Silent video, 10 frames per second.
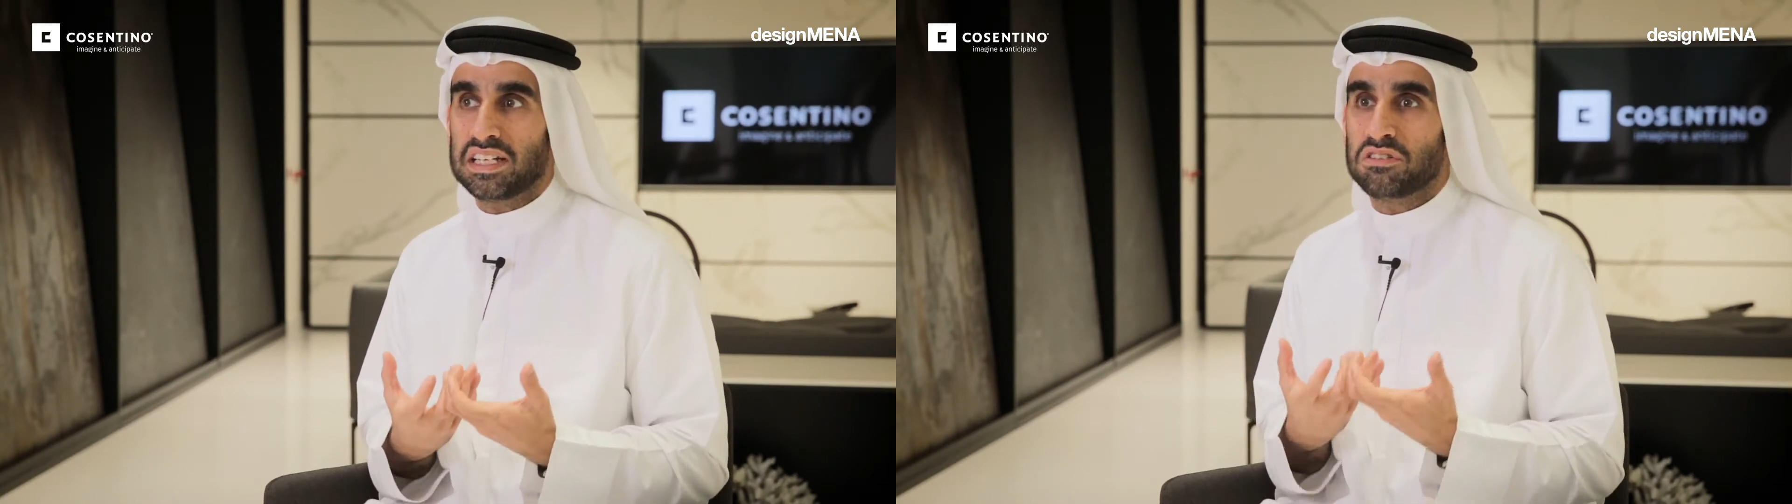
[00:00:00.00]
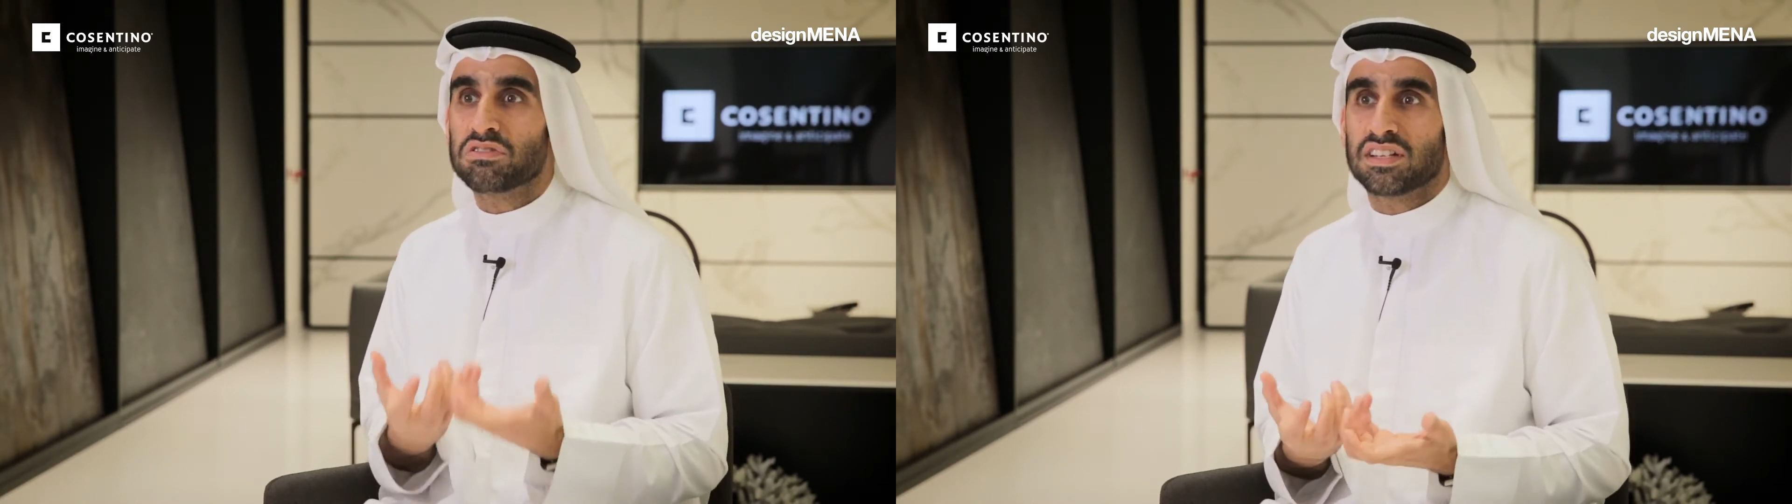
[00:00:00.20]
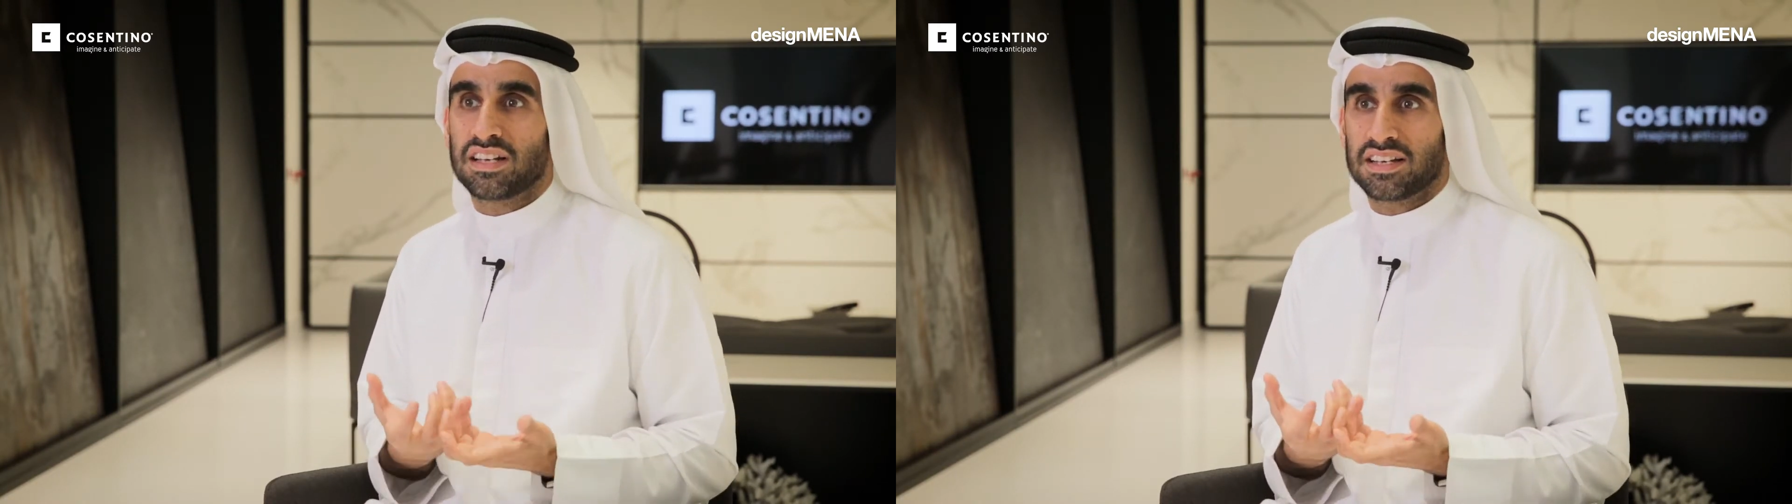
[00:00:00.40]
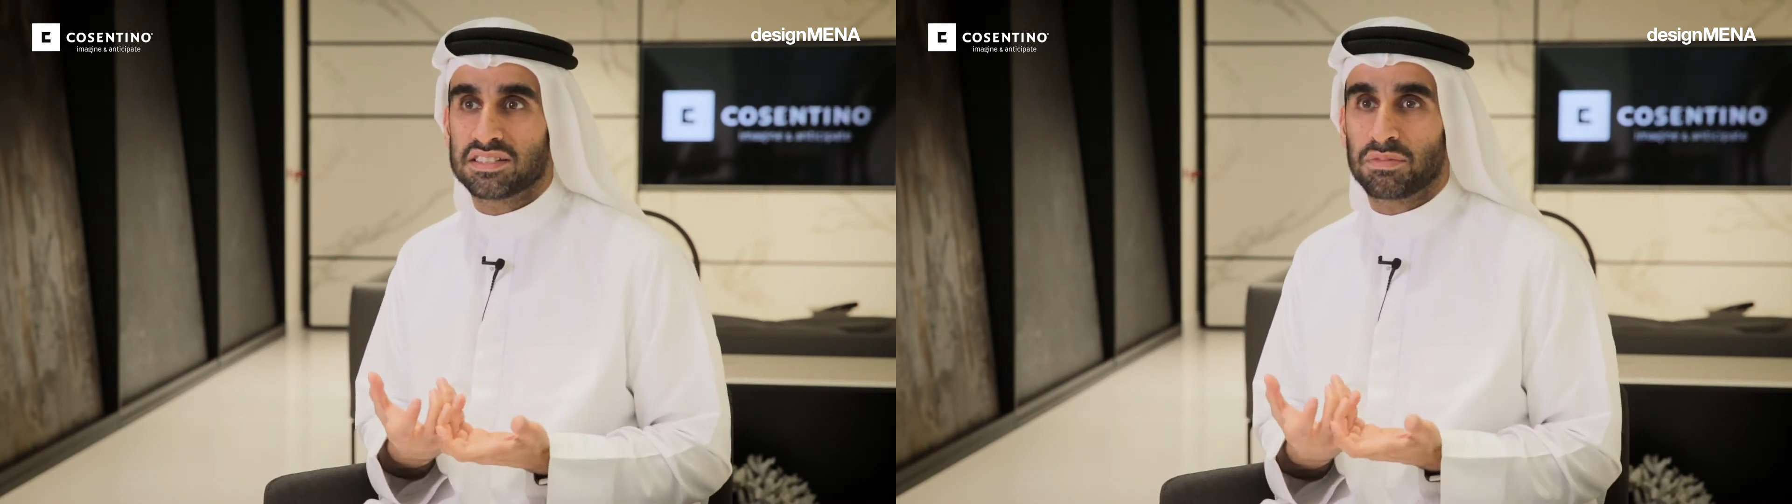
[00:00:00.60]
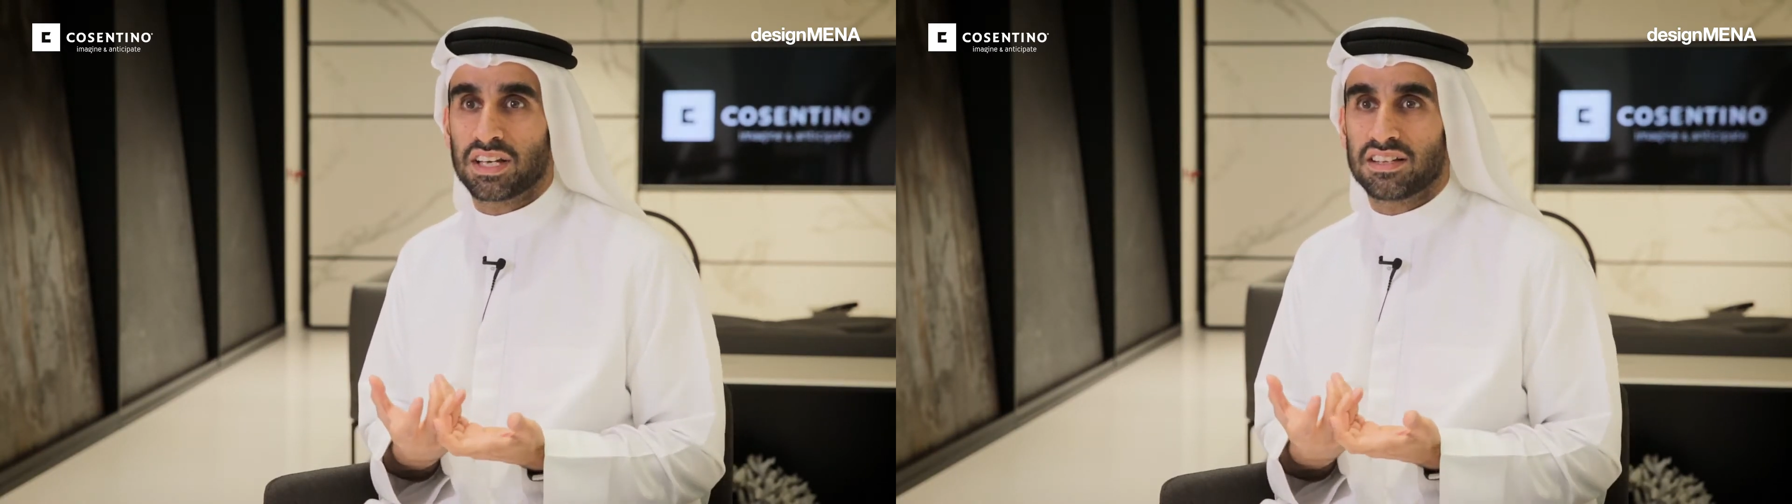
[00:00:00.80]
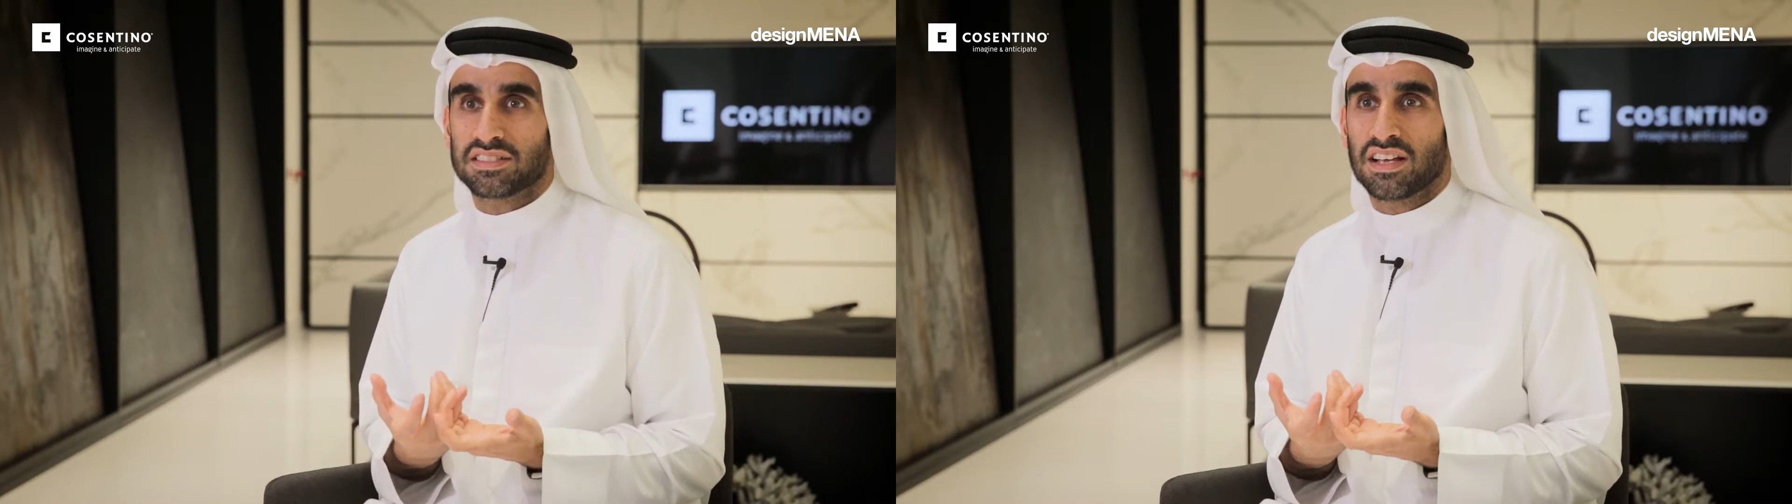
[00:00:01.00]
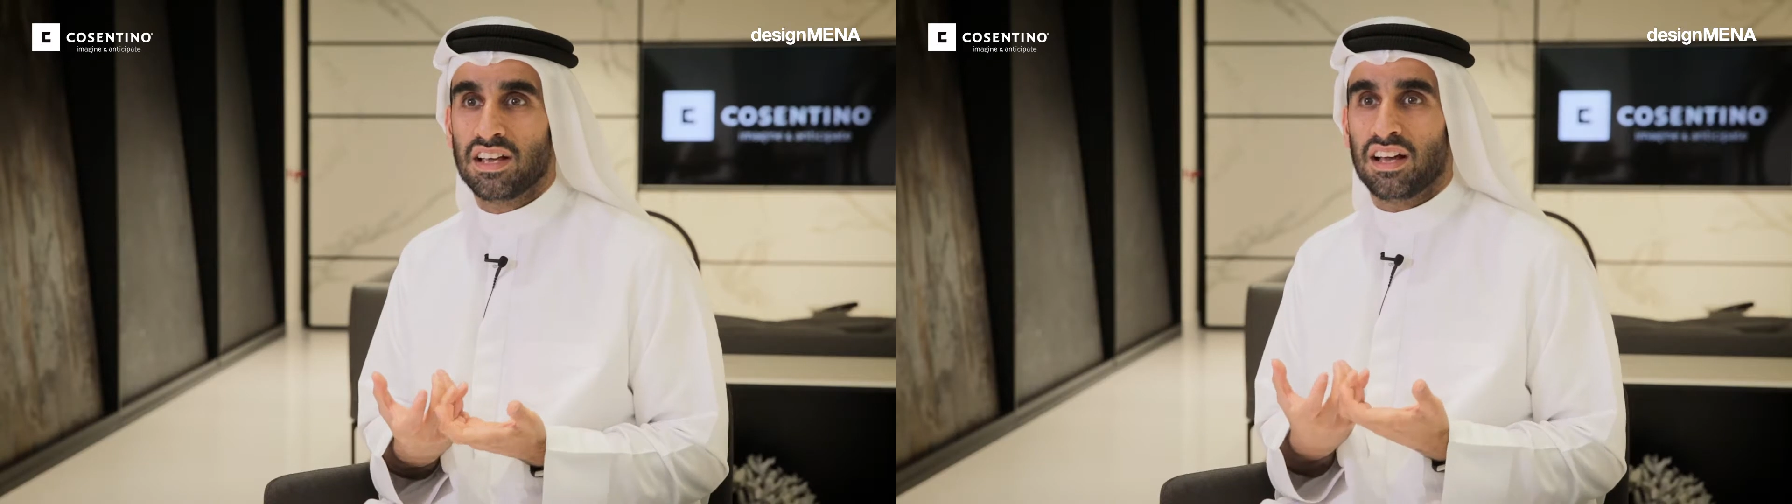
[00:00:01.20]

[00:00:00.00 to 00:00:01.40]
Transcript: utilized, because